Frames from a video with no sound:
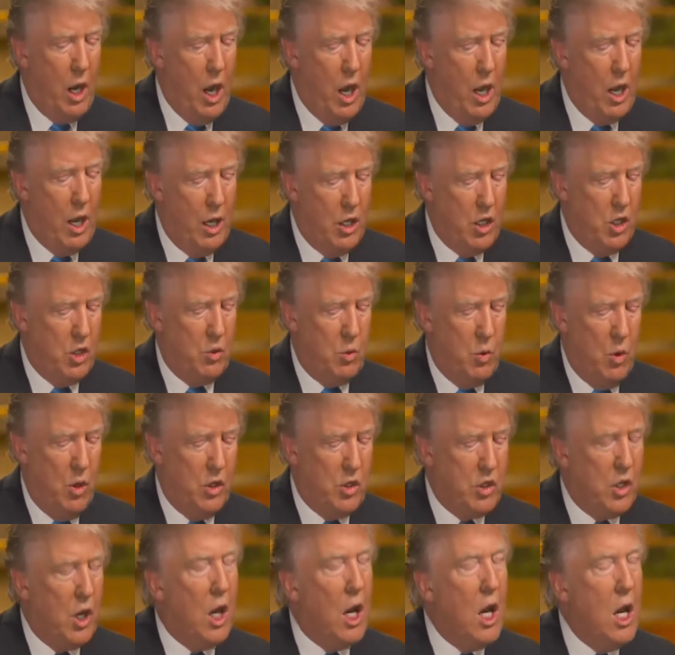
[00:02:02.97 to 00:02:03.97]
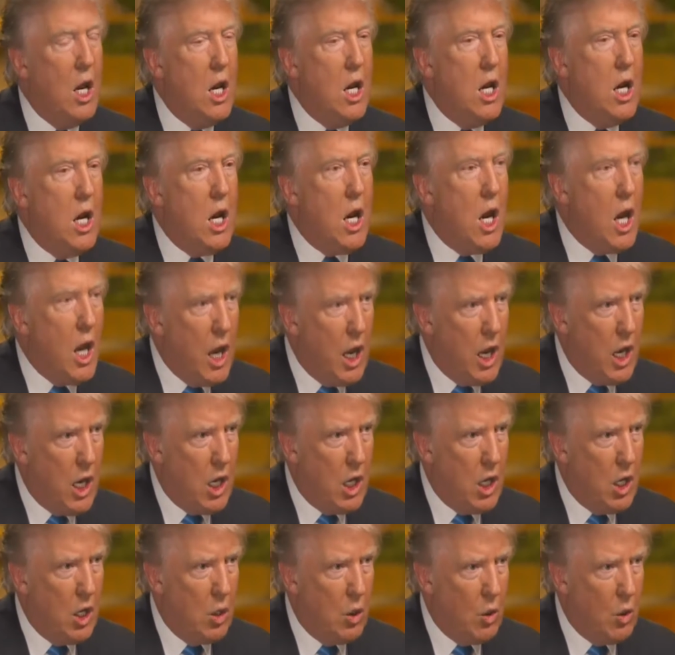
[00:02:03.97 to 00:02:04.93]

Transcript: and I just want to say, a